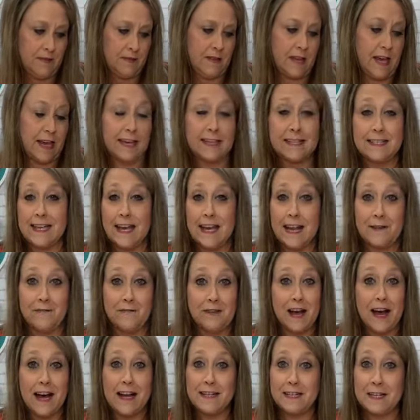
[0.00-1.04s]
like I said, I've
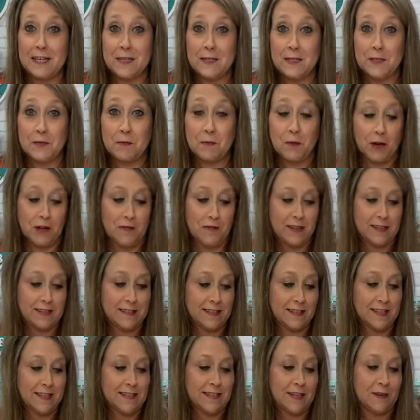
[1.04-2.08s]
not done this
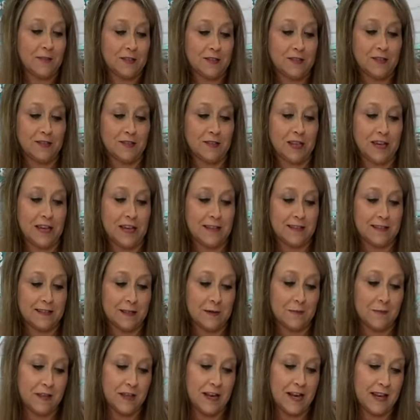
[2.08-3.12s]
previously, so it's just kind of
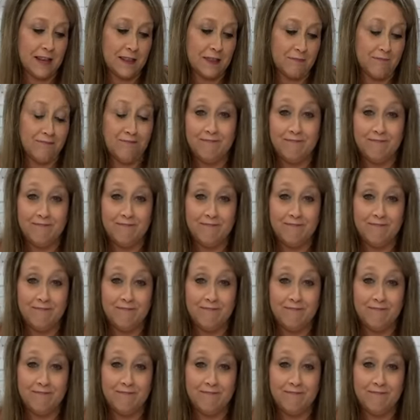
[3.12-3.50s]
something I